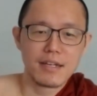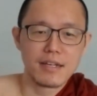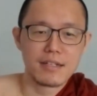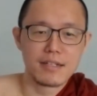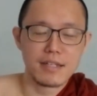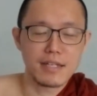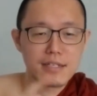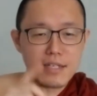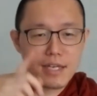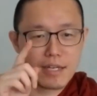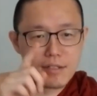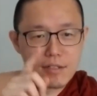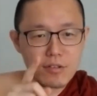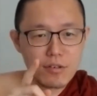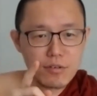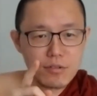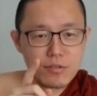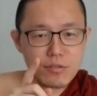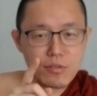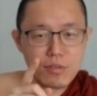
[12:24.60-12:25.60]
then there are
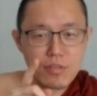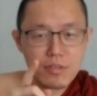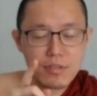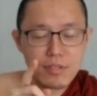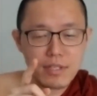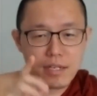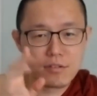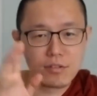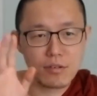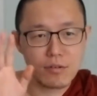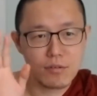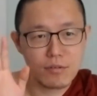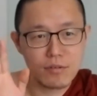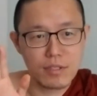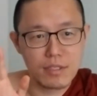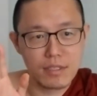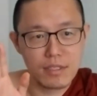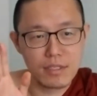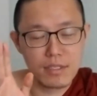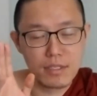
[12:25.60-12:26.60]
those that,
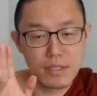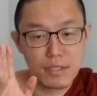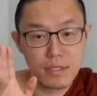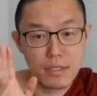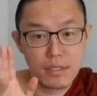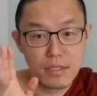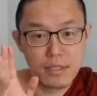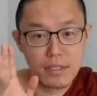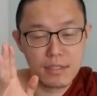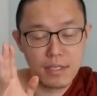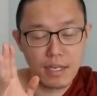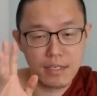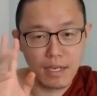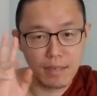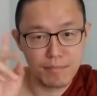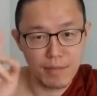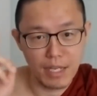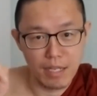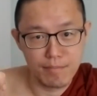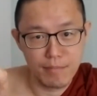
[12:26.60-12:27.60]
so
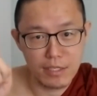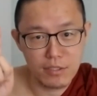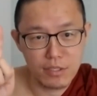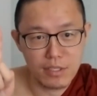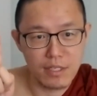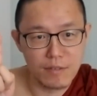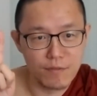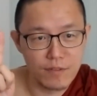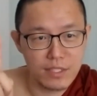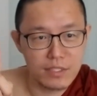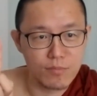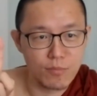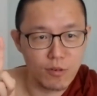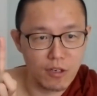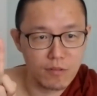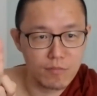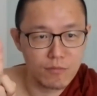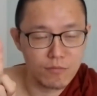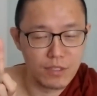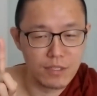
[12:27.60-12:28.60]
I mentioned the first
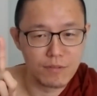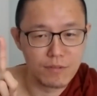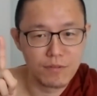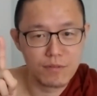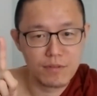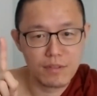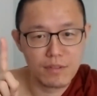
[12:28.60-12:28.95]
problem with